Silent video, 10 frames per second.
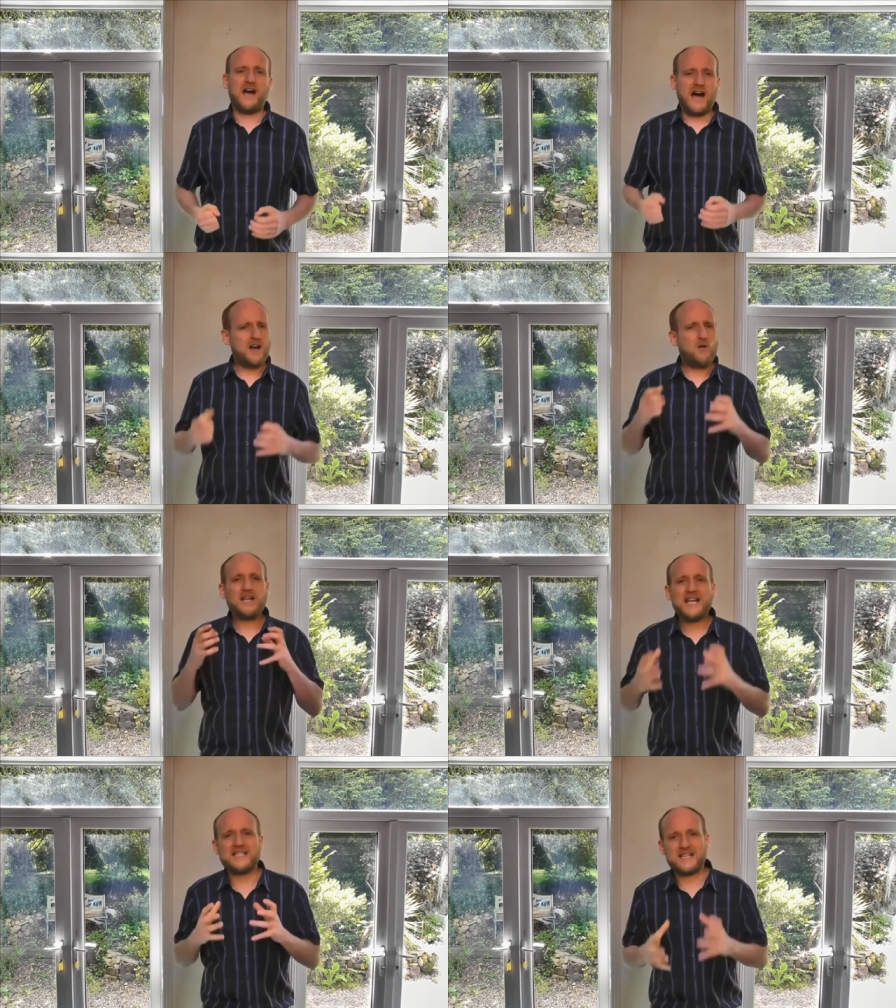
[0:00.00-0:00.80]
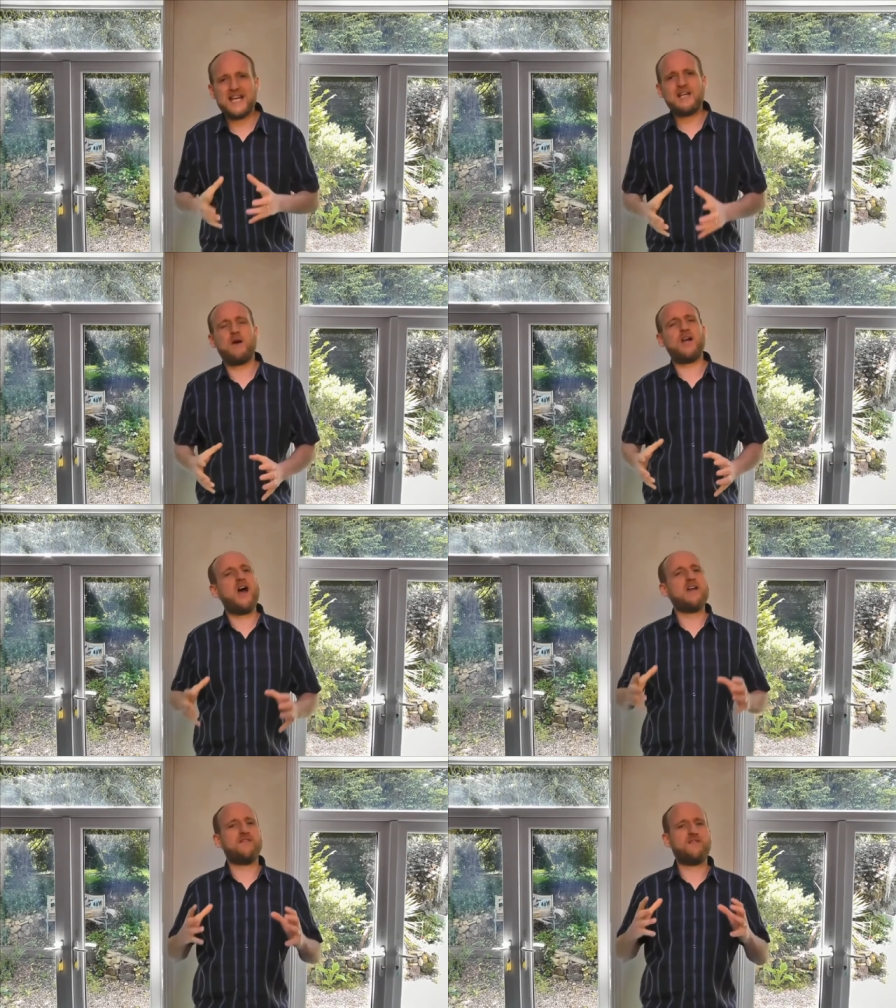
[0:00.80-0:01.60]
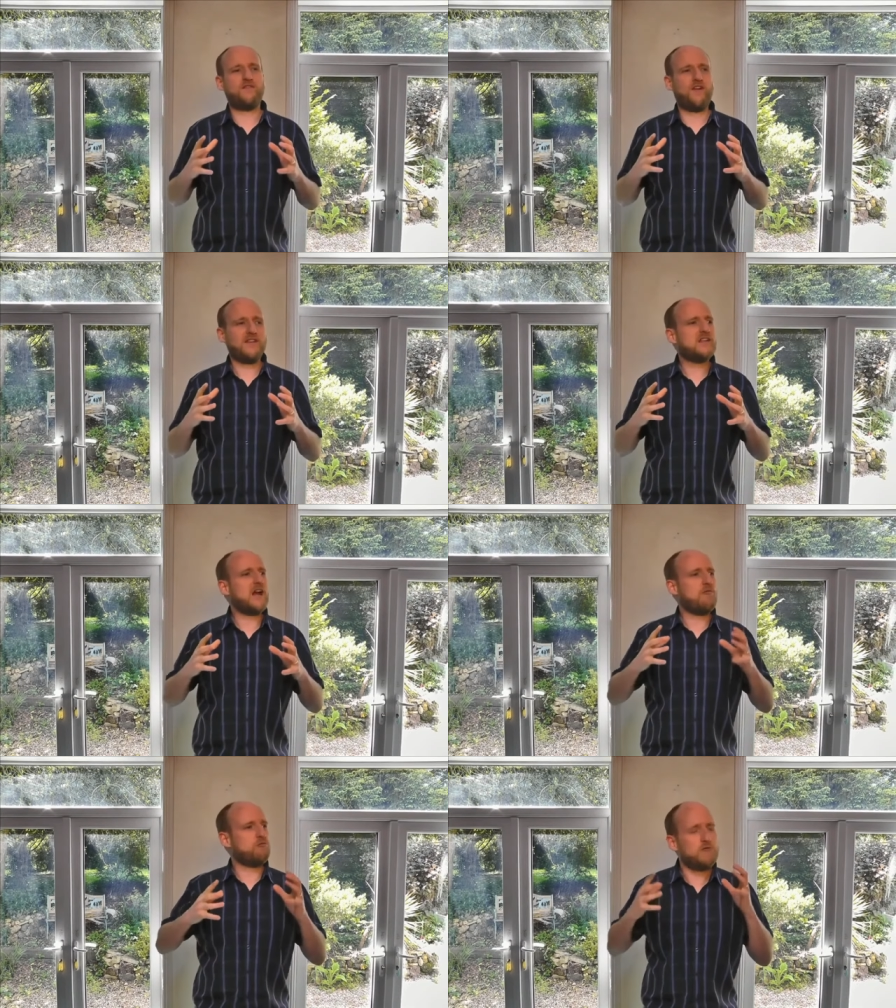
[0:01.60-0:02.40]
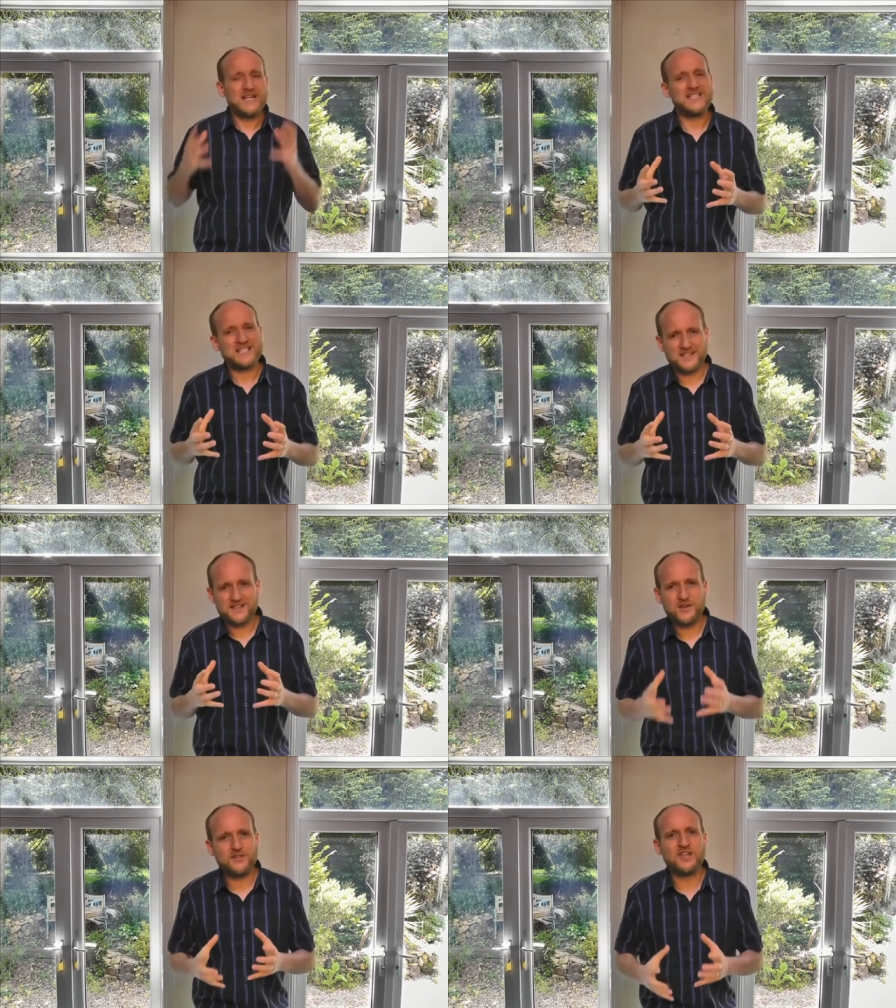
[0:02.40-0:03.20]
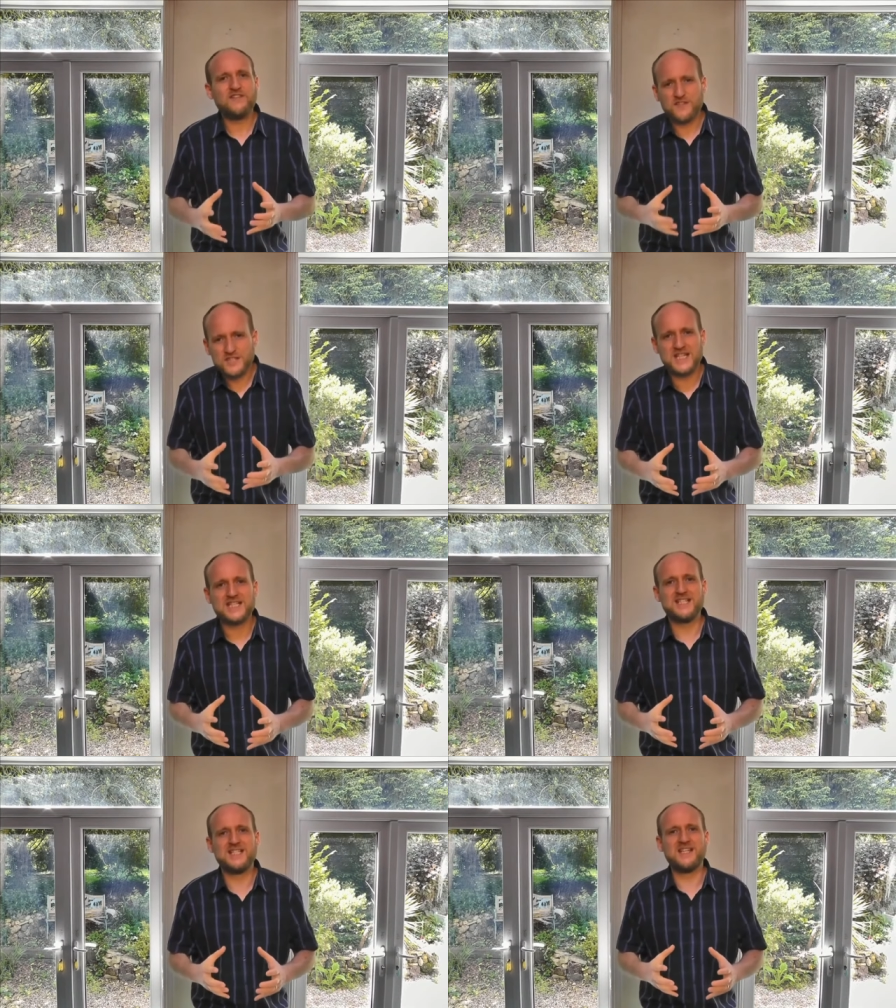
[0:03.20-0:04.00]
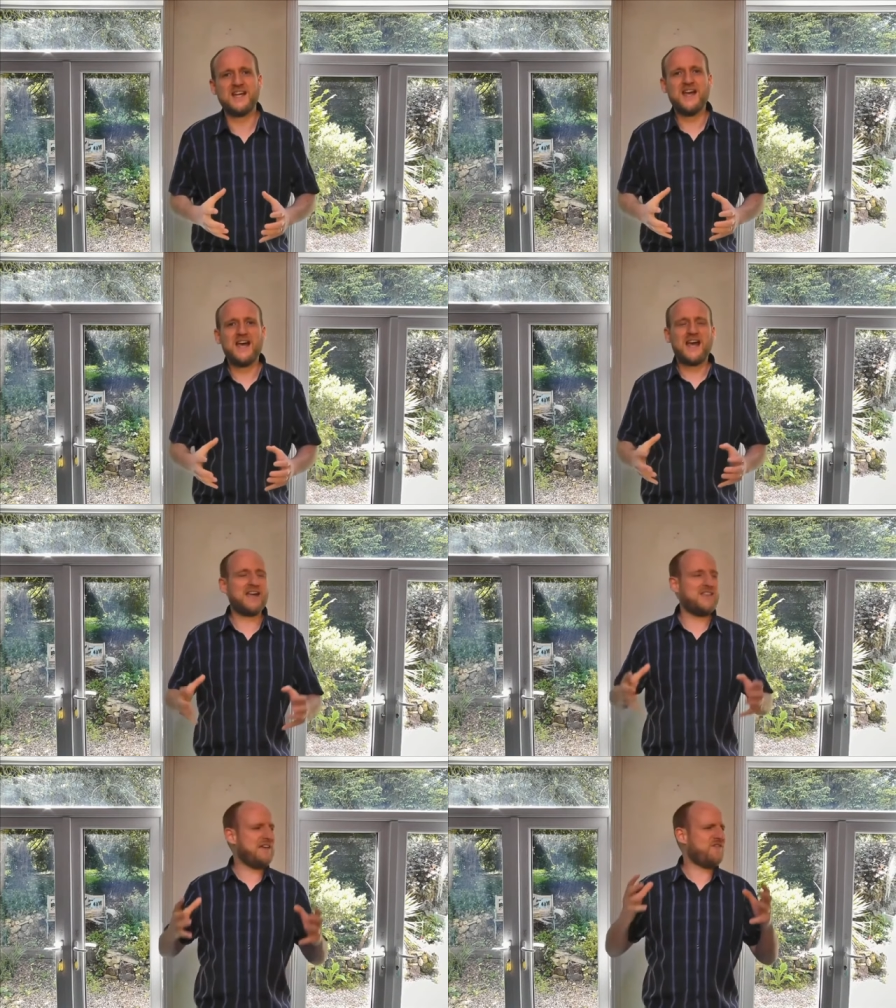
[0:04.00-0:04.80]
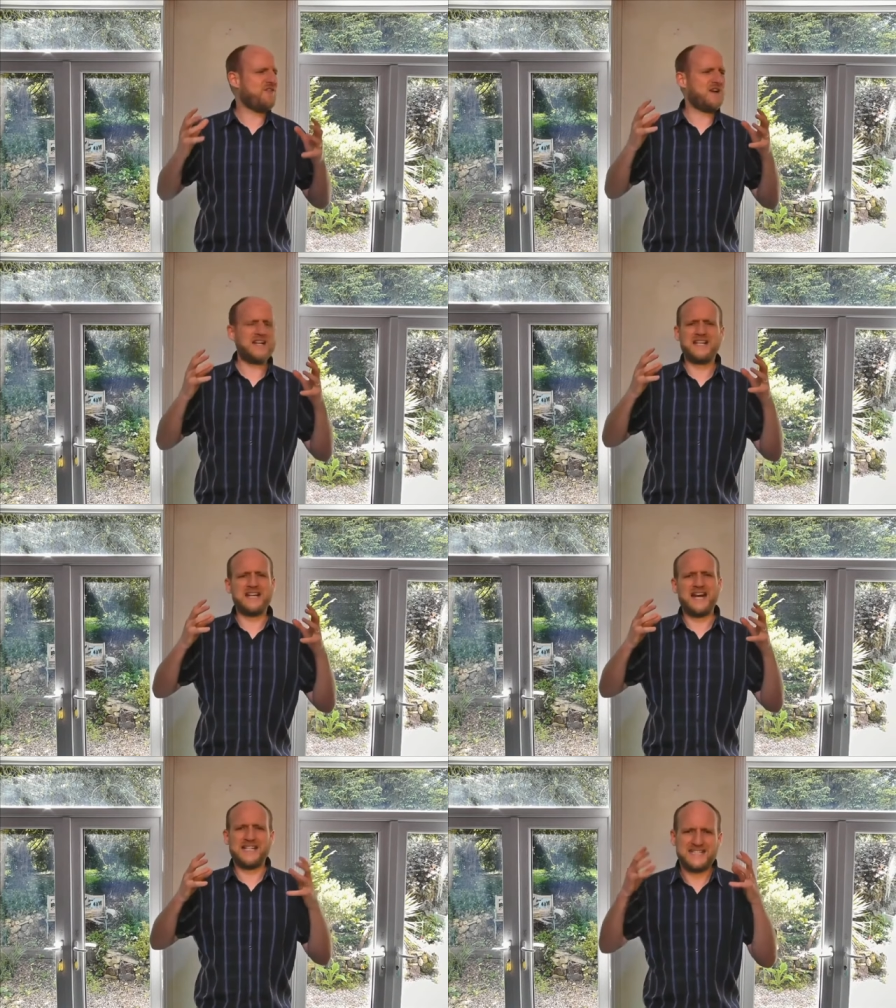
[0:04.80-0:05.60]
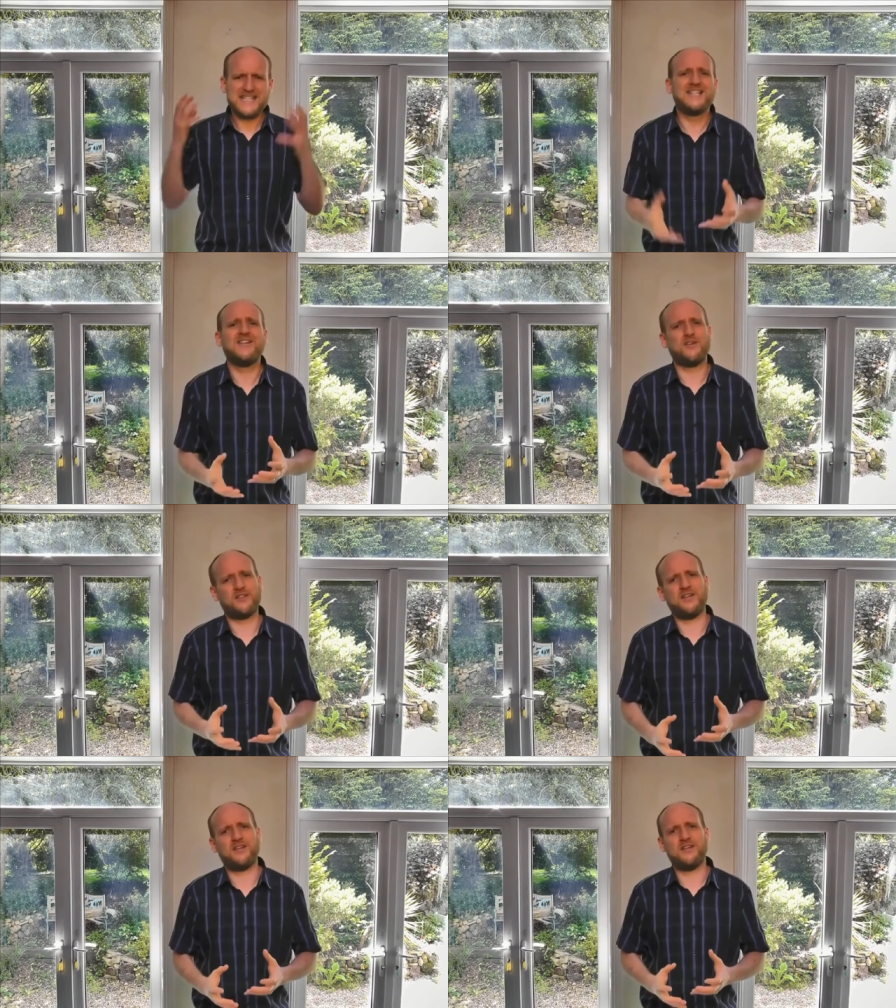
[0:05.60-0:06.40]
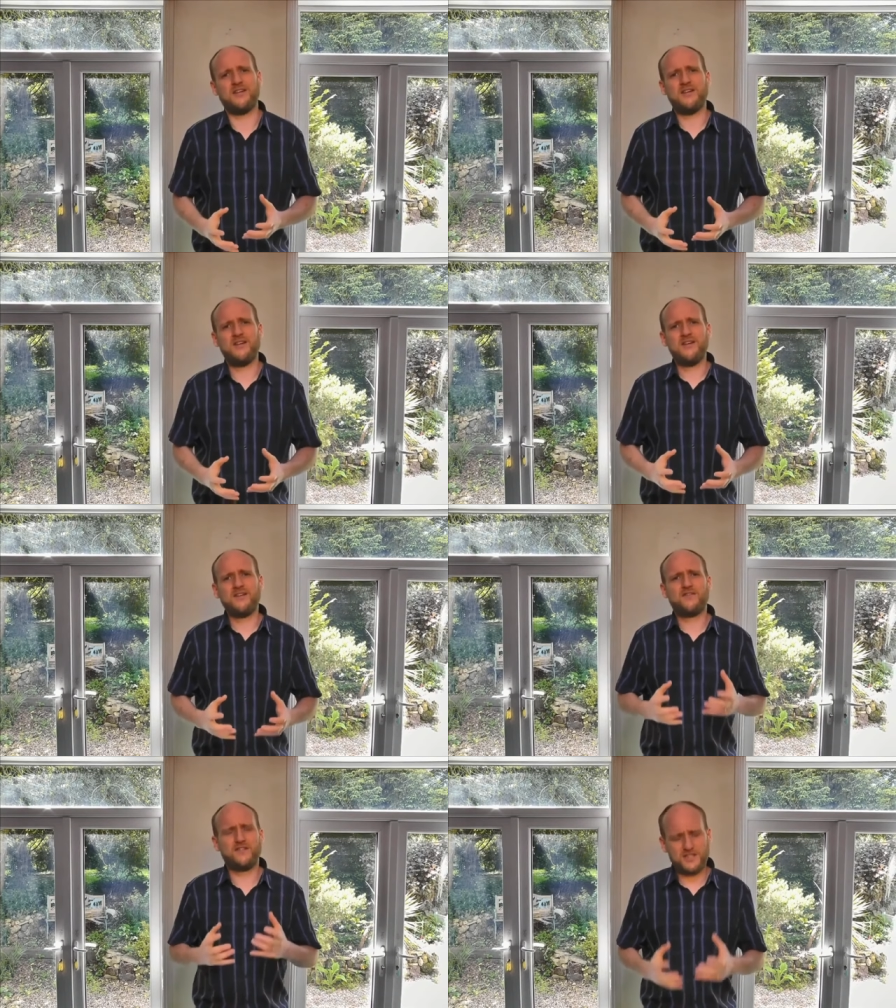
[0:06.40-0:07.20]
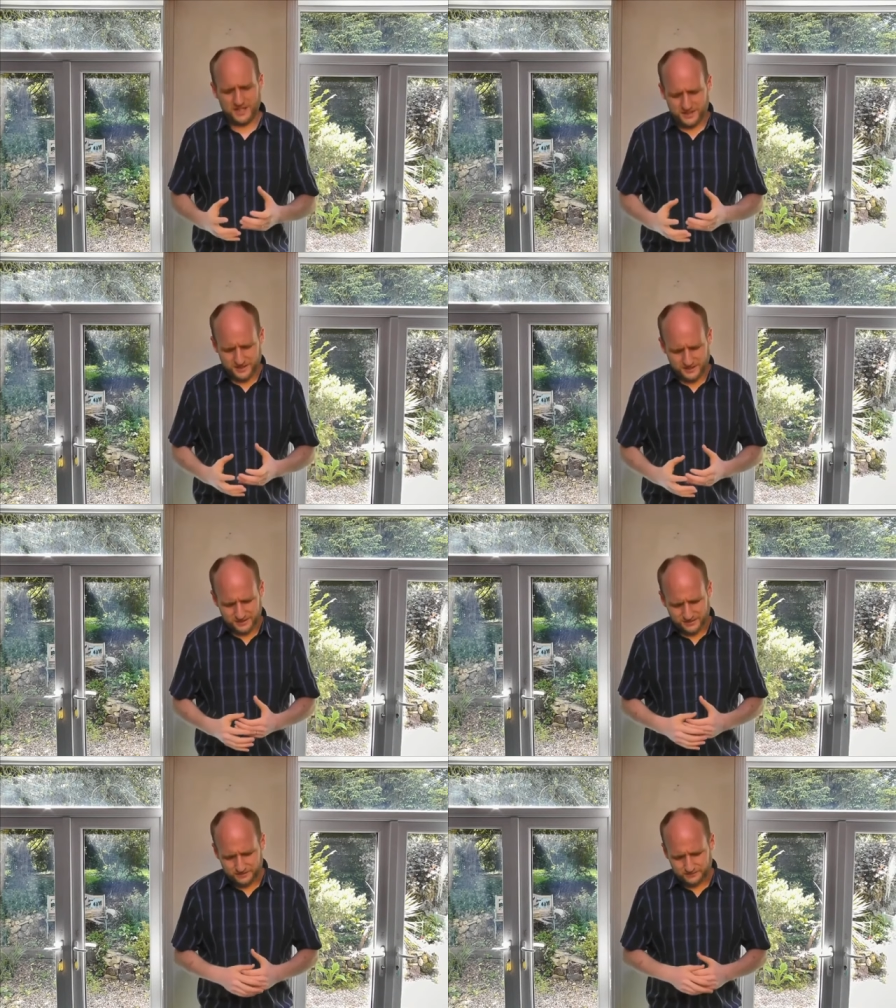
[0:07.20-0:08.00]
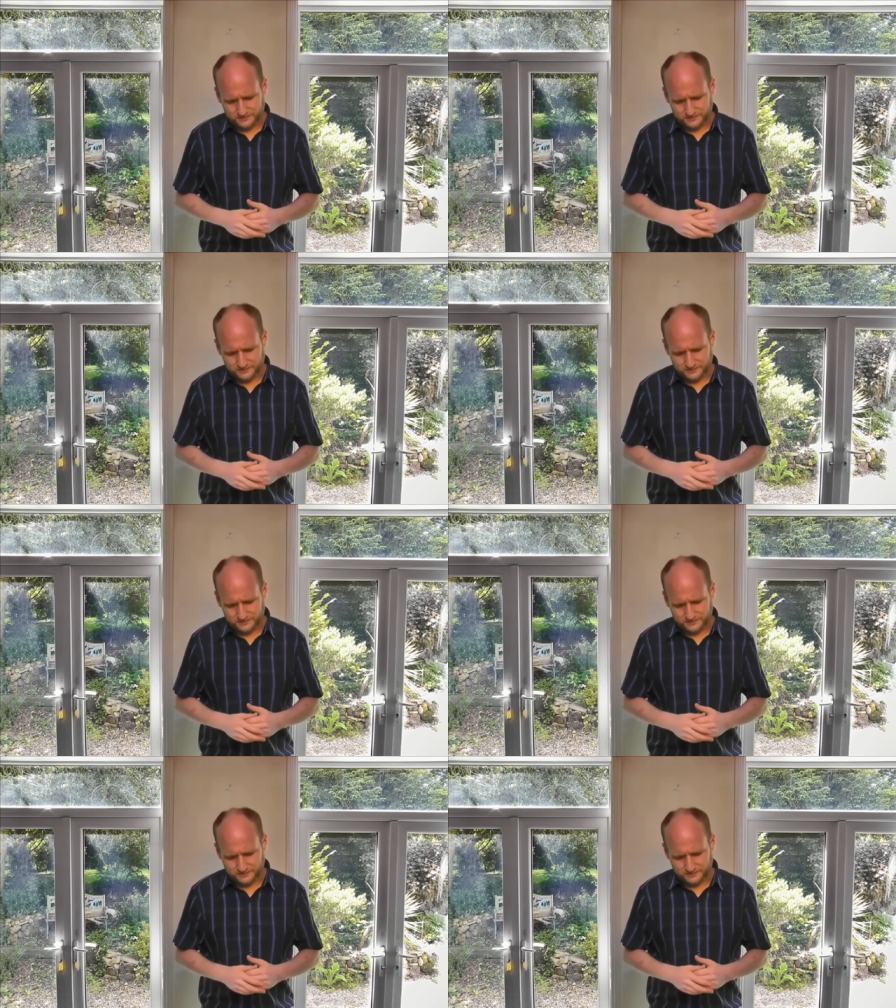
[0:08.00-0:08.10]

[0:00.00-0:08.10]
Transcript: I don't want to get to the end of my life and find that I risked nothing for Jesus and therefore I, I did nothing for Jesus.